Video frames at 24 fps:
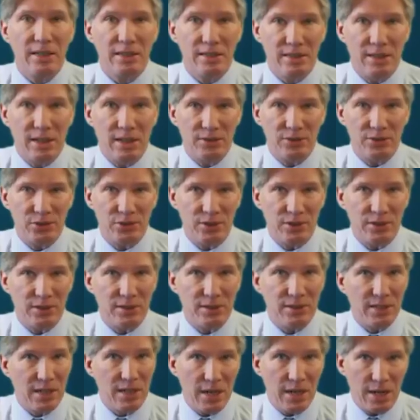
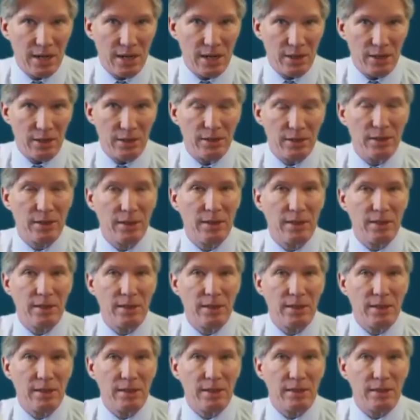doesn't care.
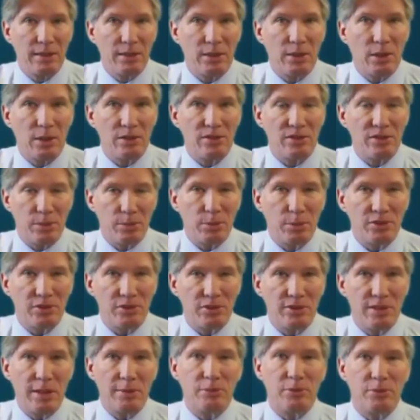There are simple
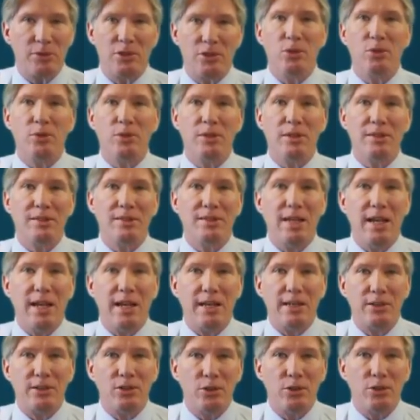steps that you can
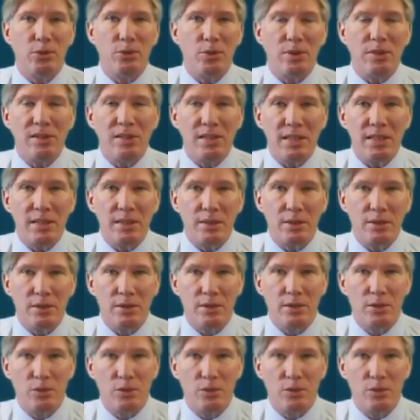take to deal